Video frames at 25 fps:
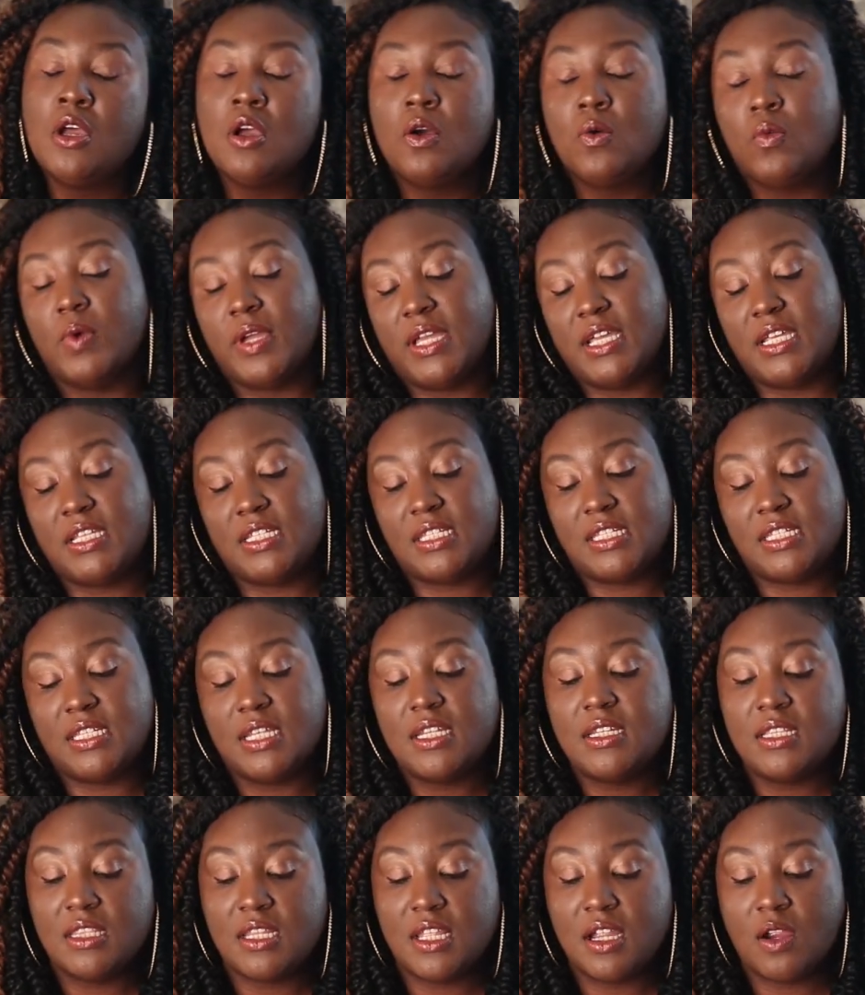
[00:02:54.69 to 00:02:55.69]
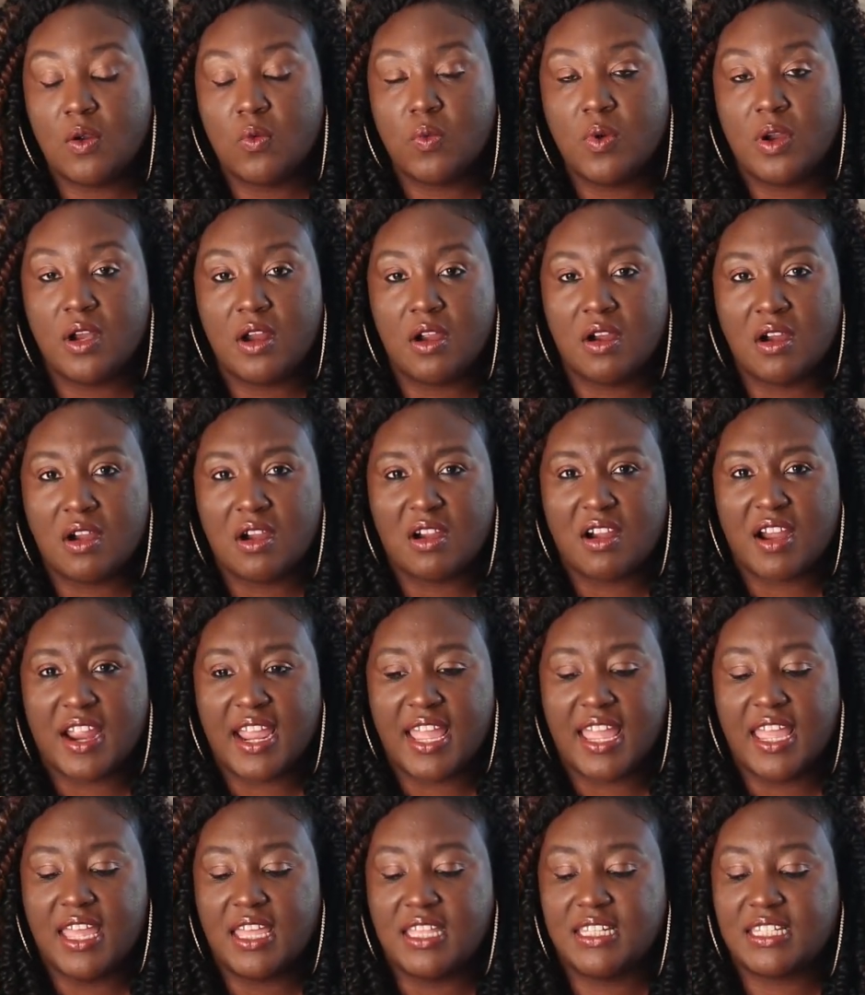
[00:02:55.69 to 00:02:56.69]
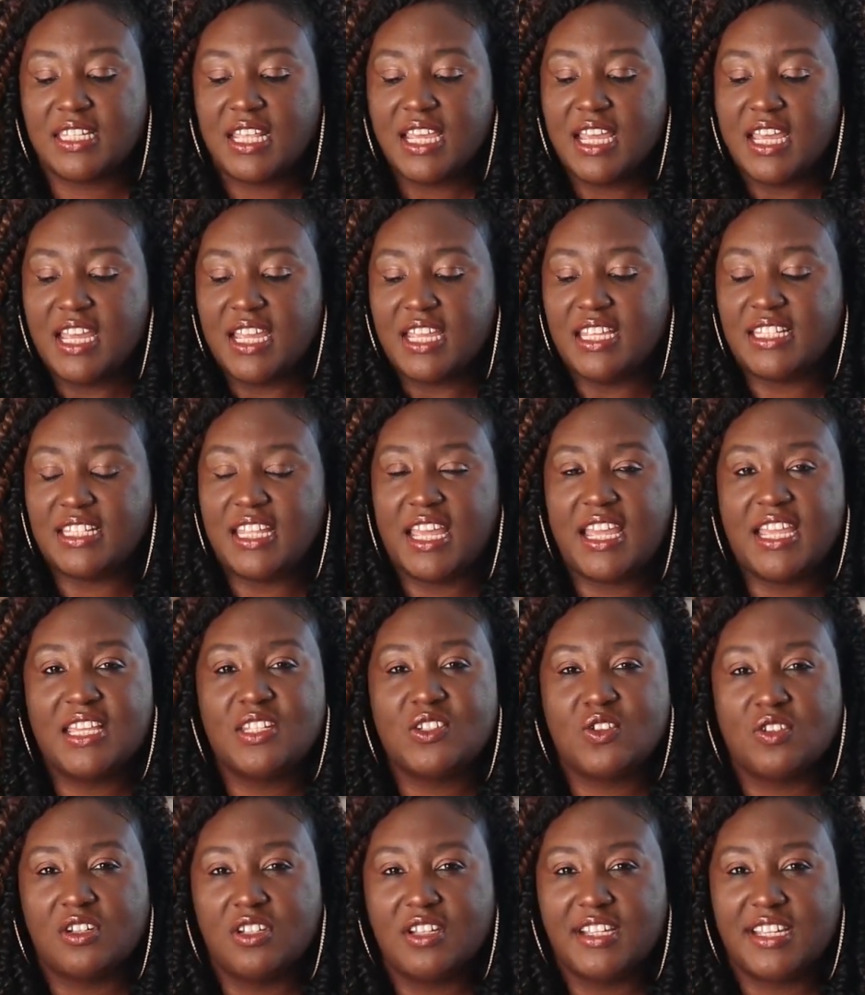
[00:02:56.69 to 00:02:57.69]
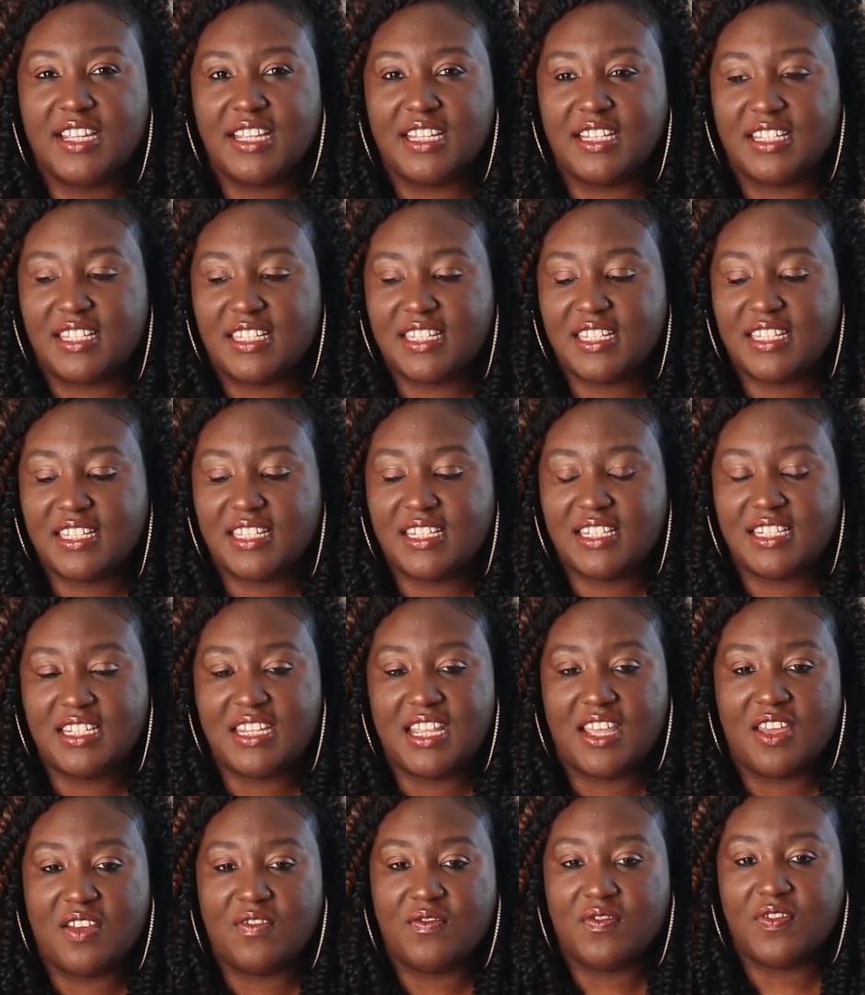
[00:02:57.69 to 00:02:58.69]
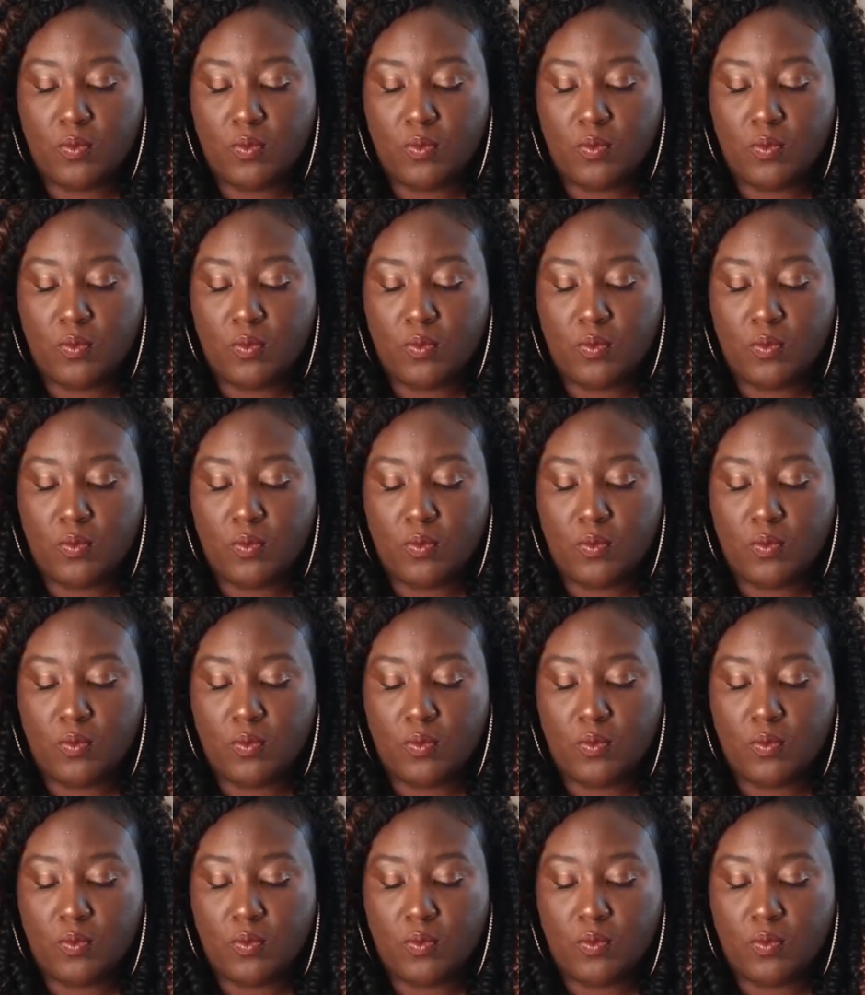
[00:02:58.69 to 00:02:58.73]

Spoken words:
when he's sitting there with her, his hands are looking stiff.